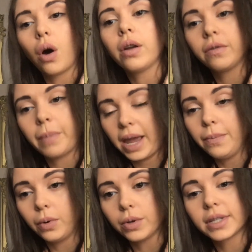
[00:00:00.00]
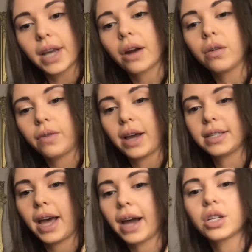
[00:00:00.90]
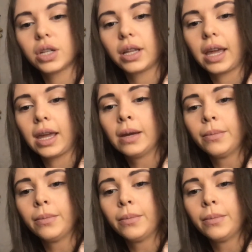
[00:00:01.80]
of people sacrifice actually